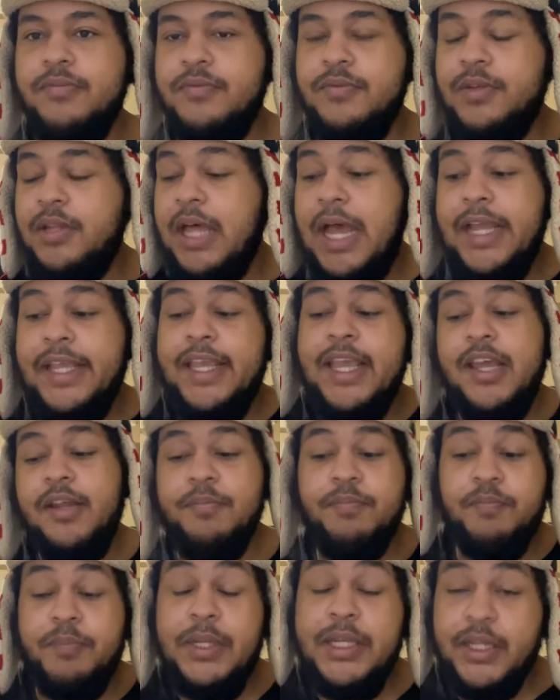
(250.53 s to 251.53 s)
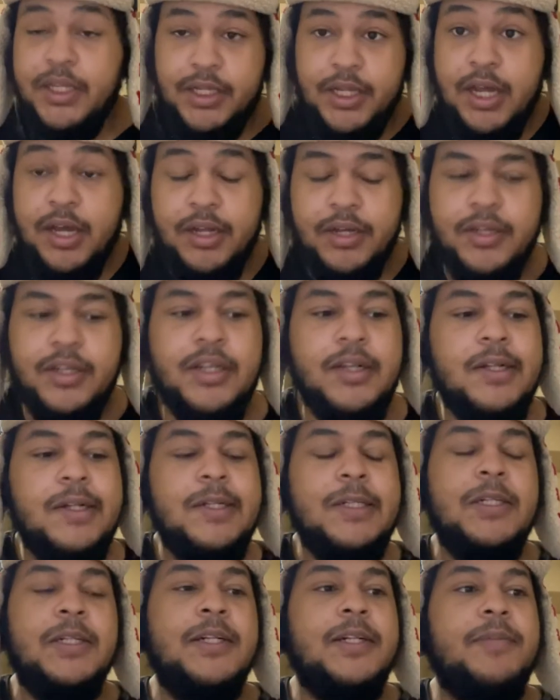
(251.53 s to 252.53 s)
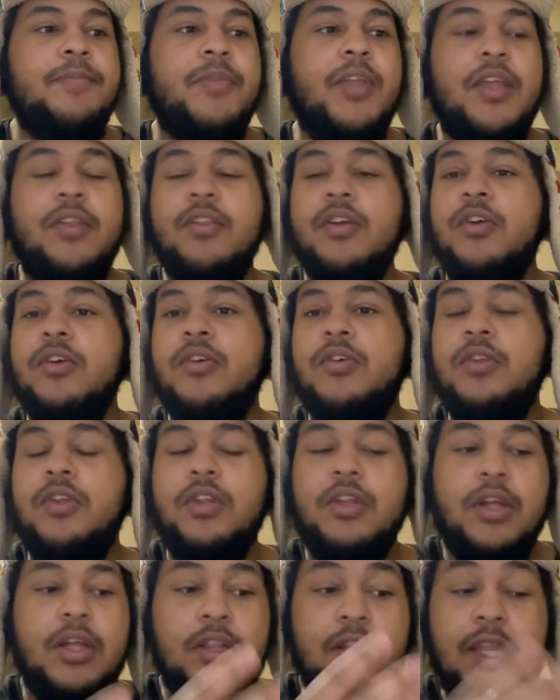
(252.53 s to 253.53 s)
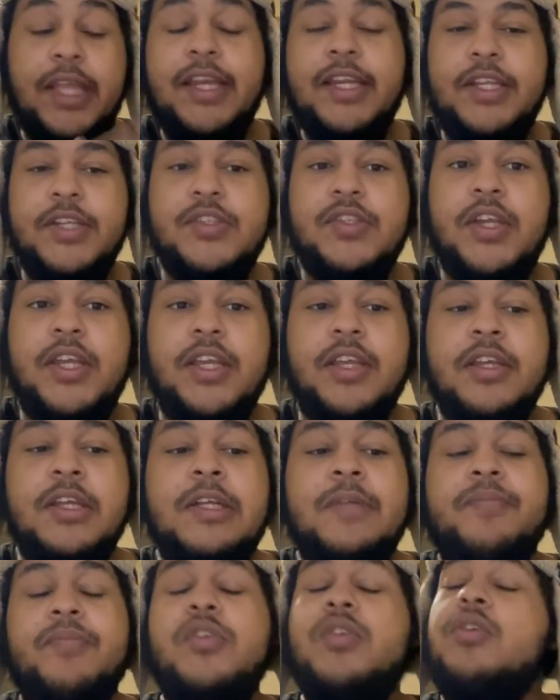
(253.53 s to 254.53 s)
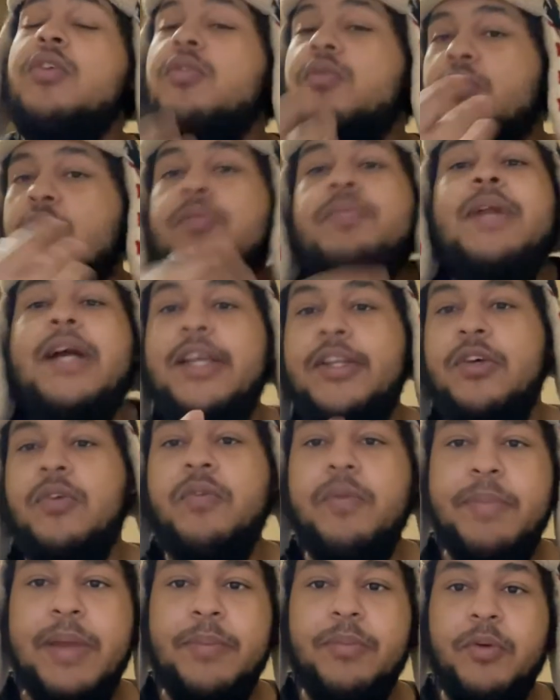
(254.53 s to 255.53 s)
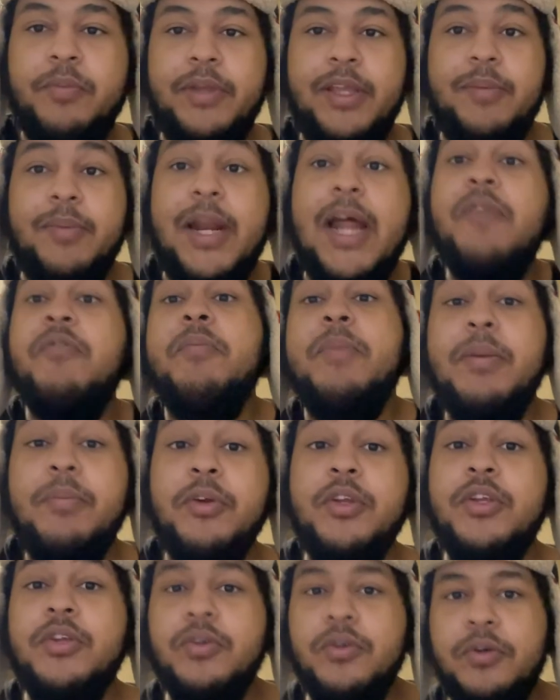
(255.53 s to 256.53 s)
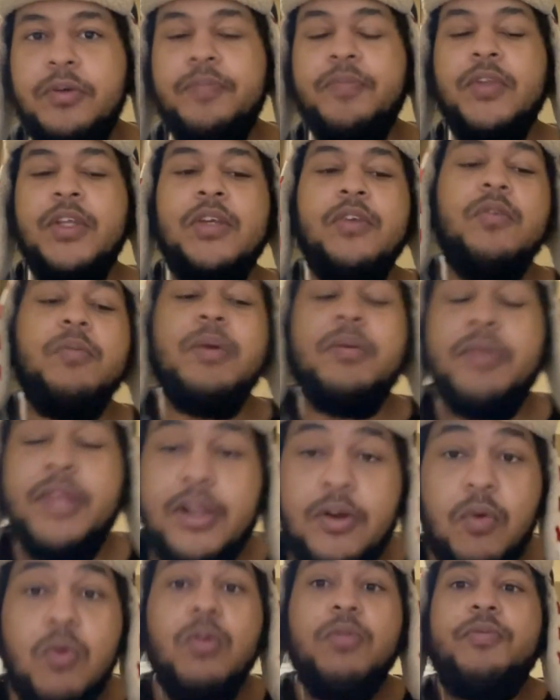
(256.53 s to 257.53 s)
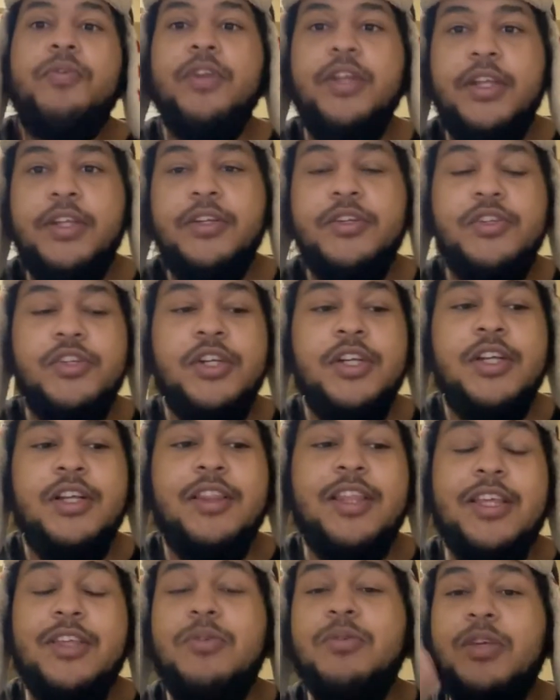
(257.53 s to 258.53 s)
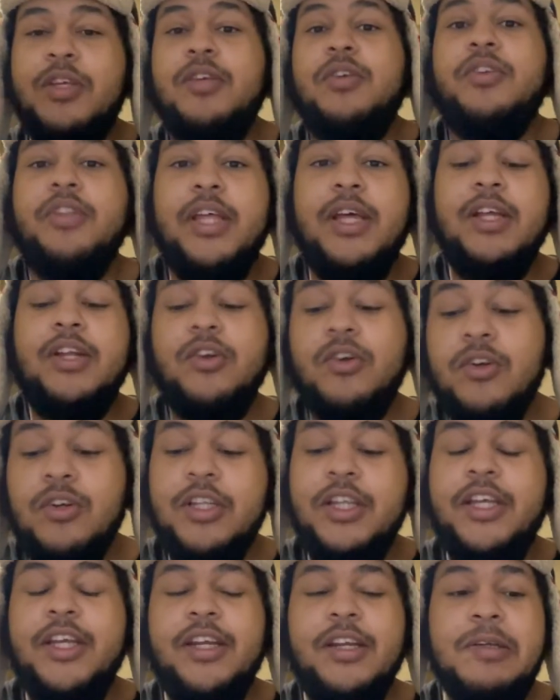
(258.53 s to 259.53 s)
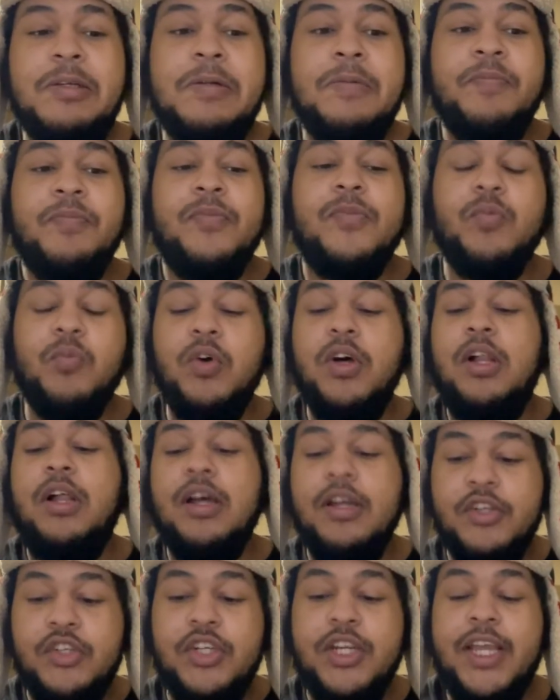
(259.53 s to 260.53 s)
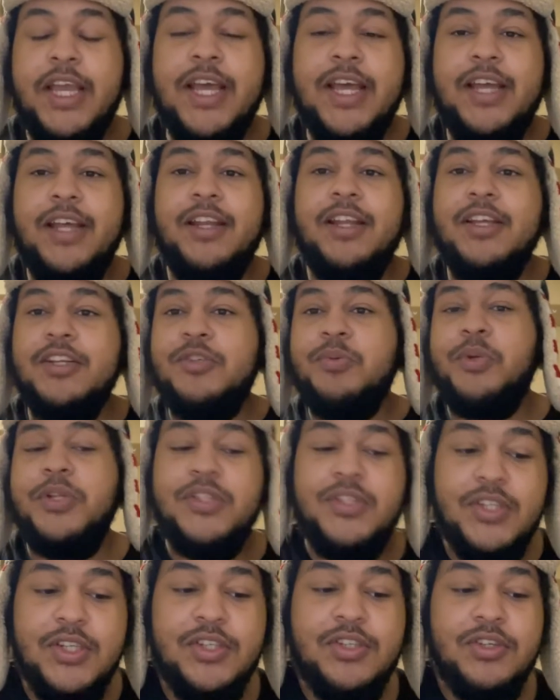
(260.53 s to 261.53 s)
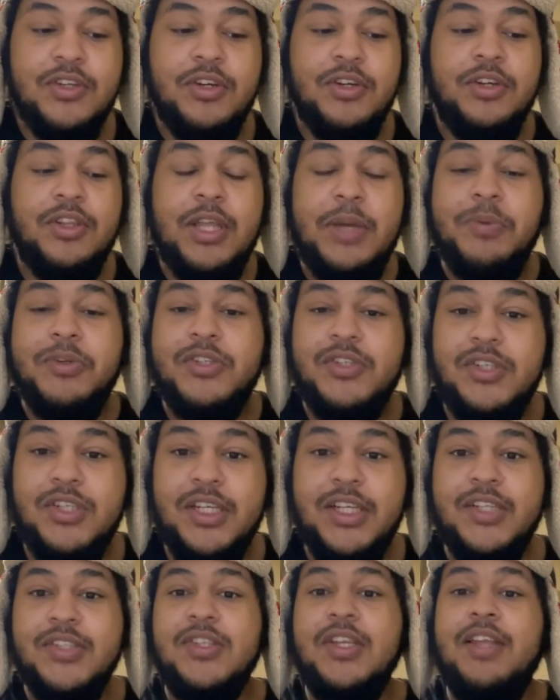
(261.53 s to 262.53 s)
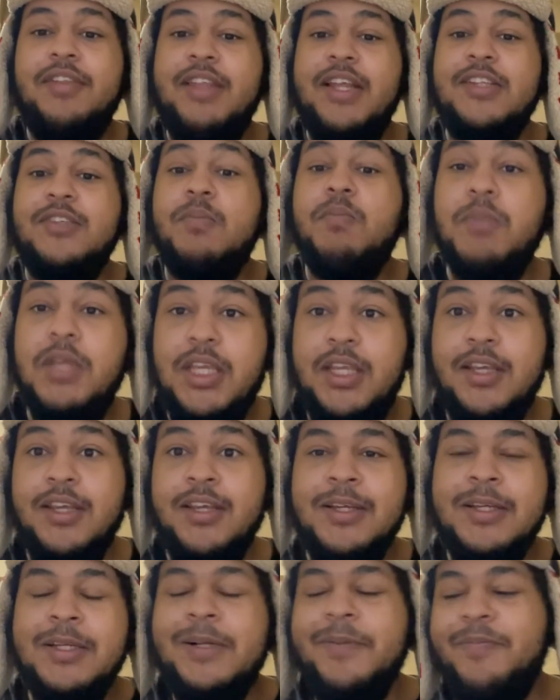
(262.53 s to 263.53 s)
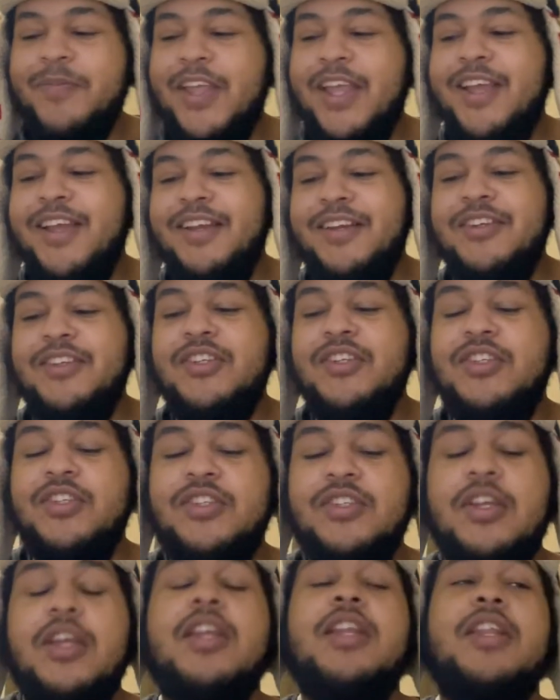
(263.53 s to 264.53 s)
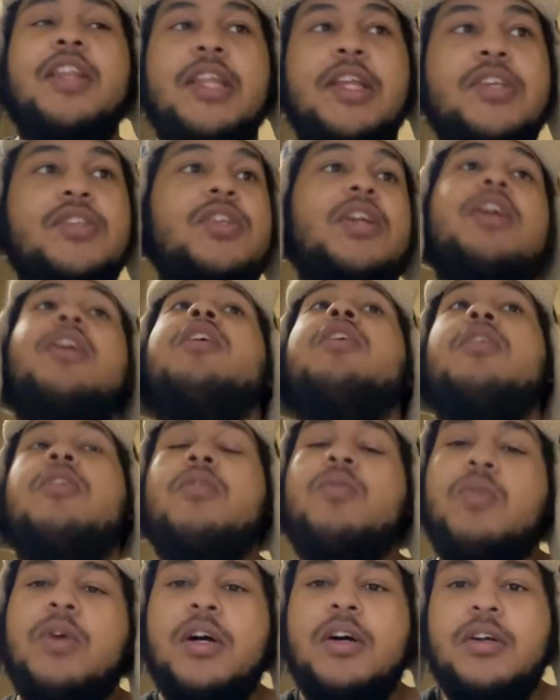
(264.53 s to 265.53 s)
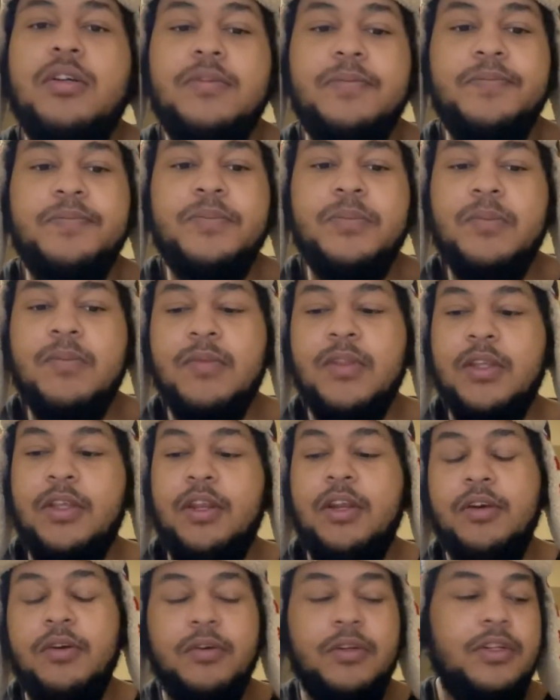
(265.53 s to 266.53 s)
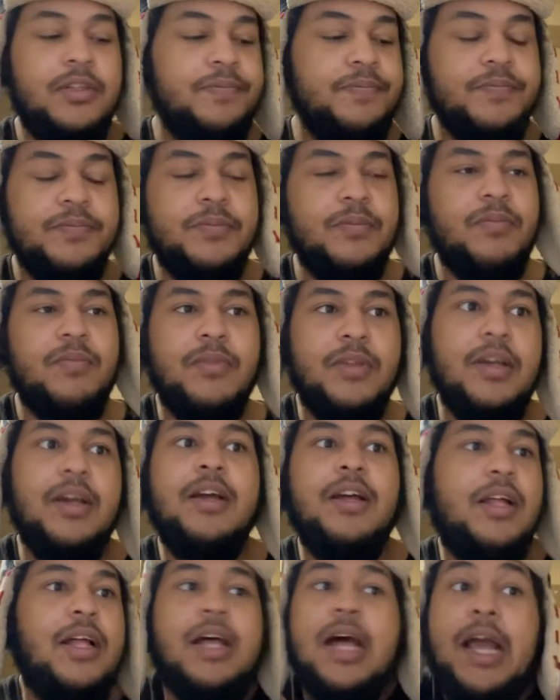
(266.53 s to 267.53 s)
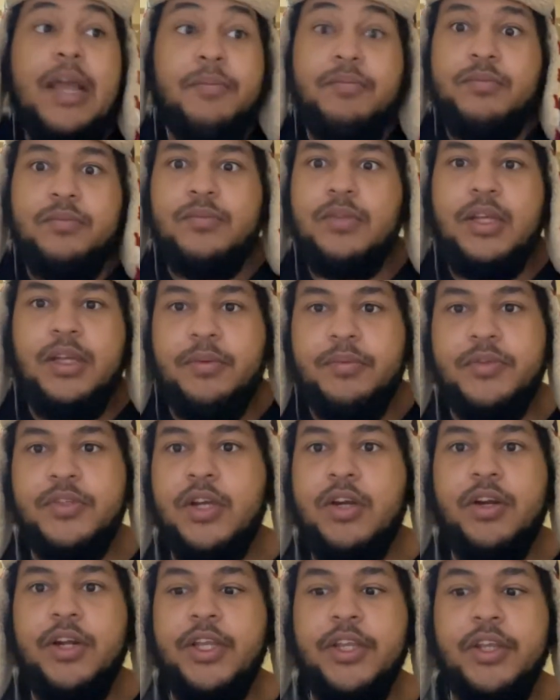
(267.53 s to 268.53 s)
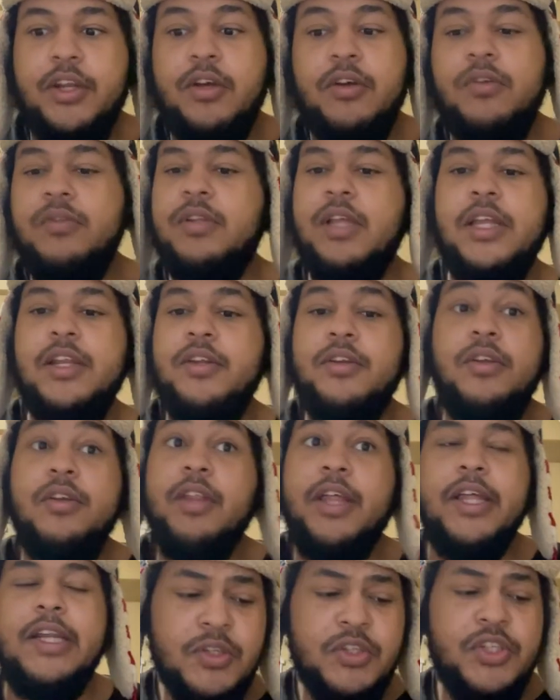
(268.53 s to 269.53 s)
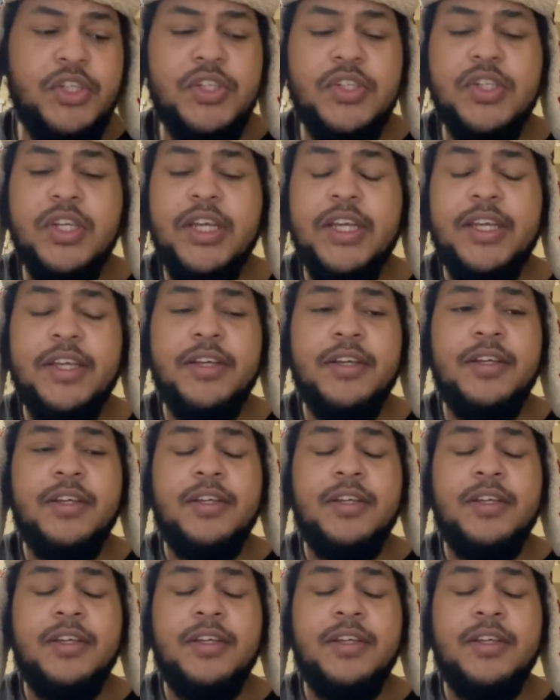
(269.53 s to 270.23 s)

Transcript: I can't beat a gun. And the lady is like, you probably don't remember me, but I remember you. You remember that orphanage that you killed that girl in? Well, she had a twin sister that was 6, and that's me. And he's like, oh, well, you know, I'm sorry, you know, I didn't know that. She's like,